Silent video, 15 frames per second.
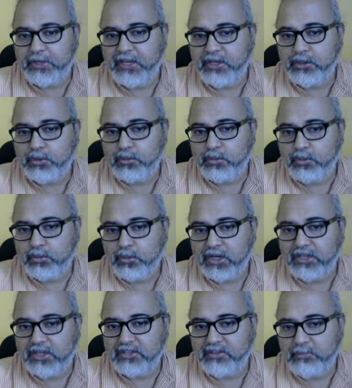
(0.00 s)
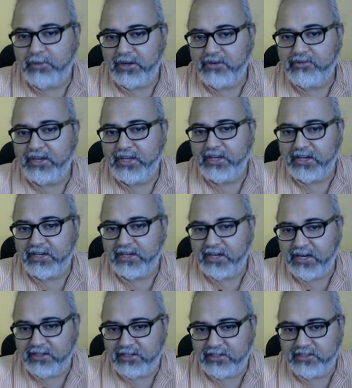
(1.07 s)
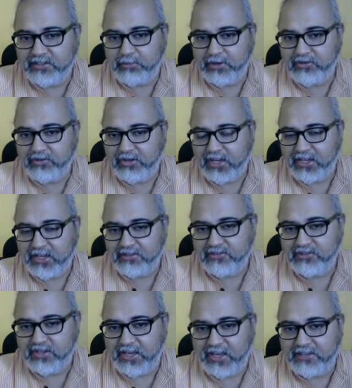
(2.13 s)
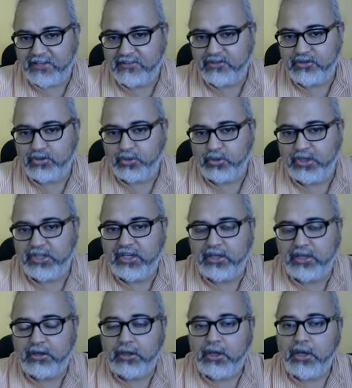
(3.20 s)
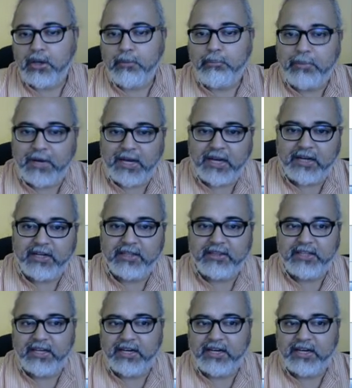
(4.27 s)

into a symmetric and an anti-symmetric as shown here. But there